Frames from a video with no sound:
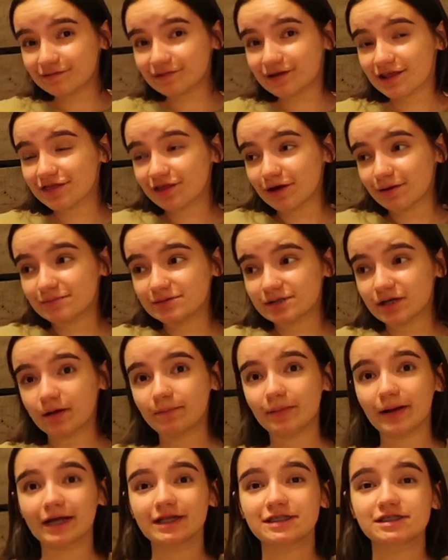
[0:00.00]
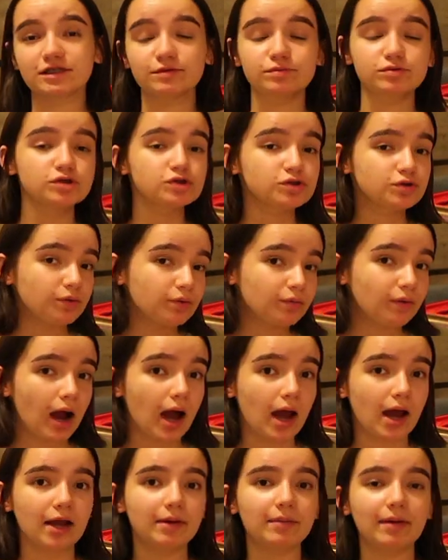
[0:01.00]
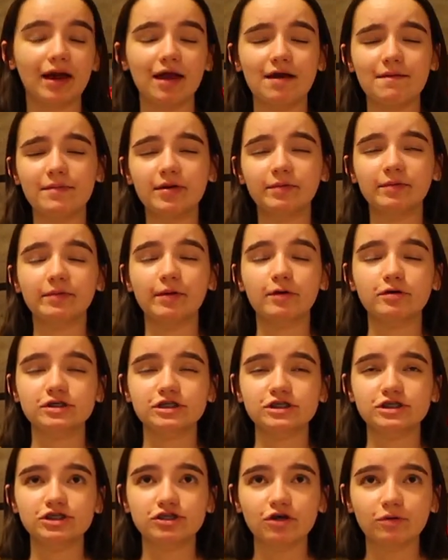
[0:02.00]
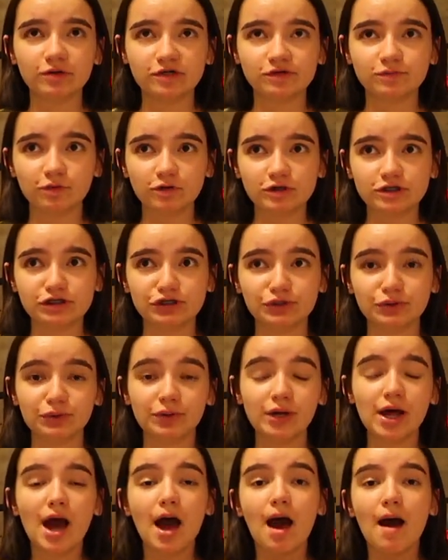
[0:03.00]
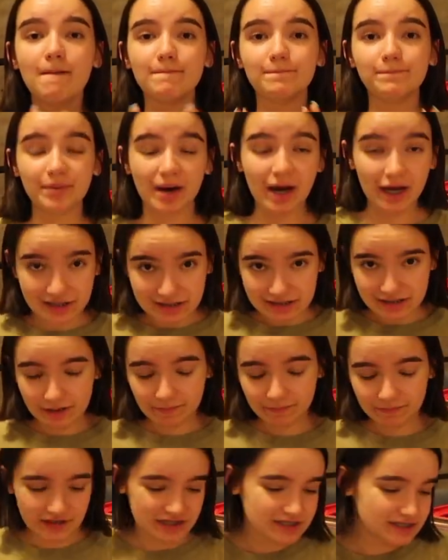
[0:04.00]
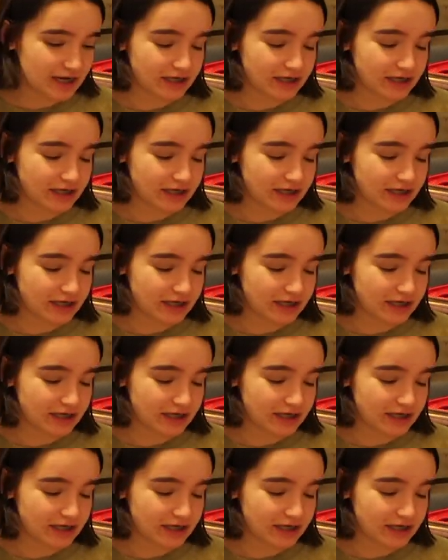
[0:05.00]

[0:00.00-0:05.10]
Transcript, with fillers: a thumbs up and subscribe. I am gonna be posting so much more soon. But this